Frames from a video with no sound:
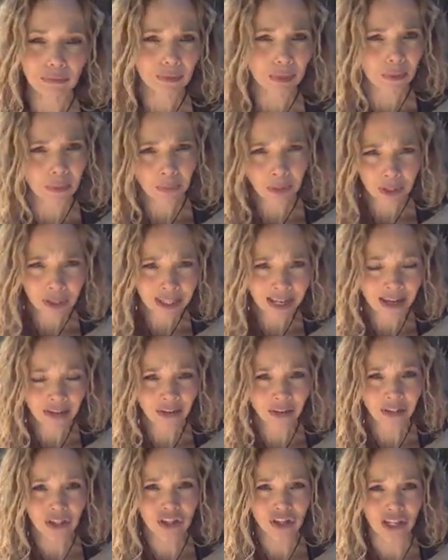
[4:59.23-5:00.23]
put down
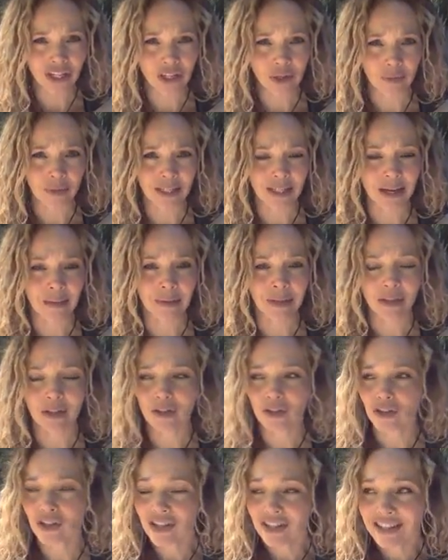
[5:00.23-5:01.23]
our judgments. I mean,
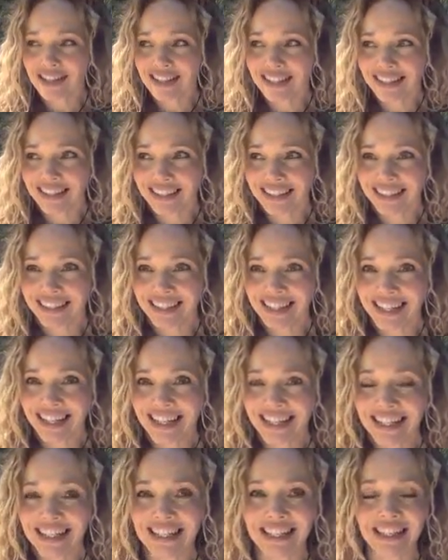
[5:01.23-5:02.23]
there's just,
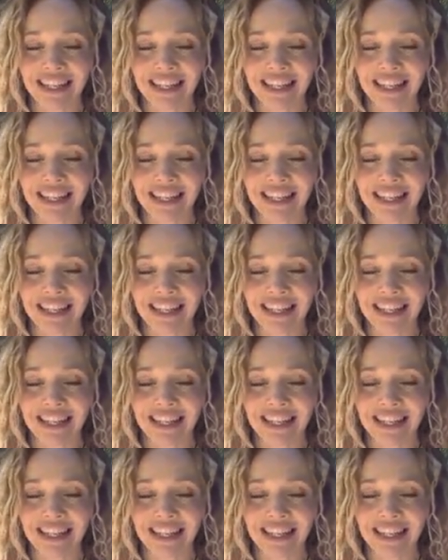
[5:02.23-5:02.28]
it's